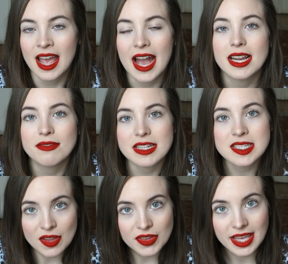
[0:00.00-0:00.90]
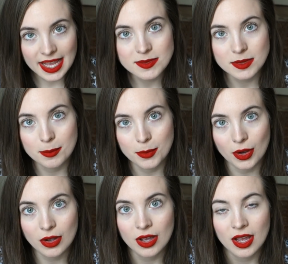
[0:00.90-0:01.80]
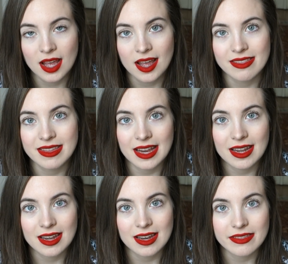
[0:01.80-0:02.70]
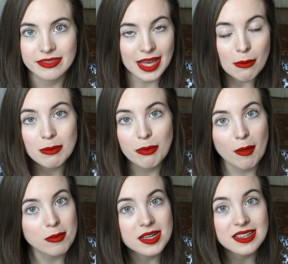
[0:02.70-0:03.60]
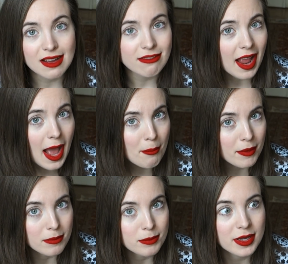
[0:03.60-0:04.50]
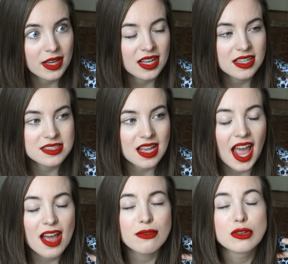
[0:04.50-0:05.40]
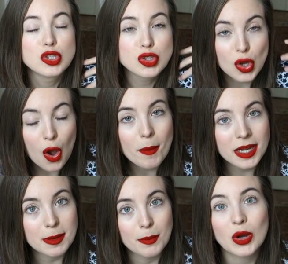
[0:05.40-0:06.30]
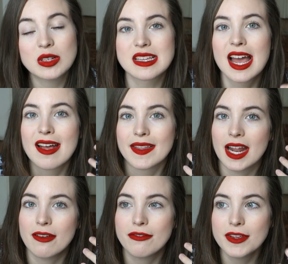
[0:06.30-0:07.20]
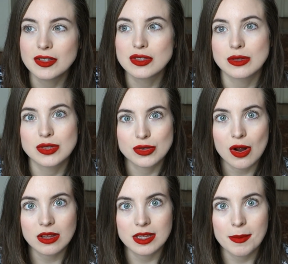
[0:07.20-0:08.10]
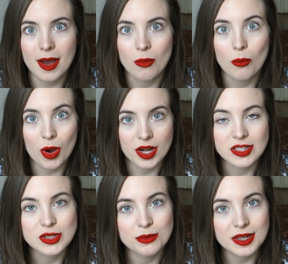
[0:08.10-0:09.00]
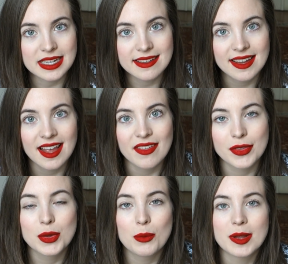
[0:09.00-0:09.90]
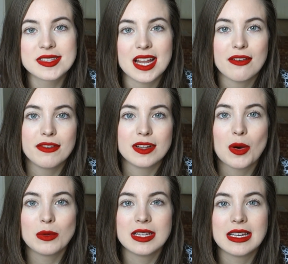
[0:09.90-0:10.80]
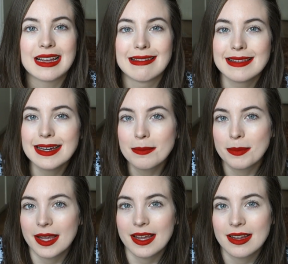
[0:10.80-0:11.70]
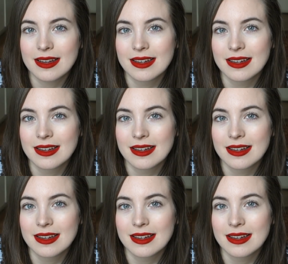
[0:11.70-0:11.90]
And if that's not the case with a book, then that will probably never happen because I have so many books that I feel so strongly about wanting to read that the ones that I feel only a little bit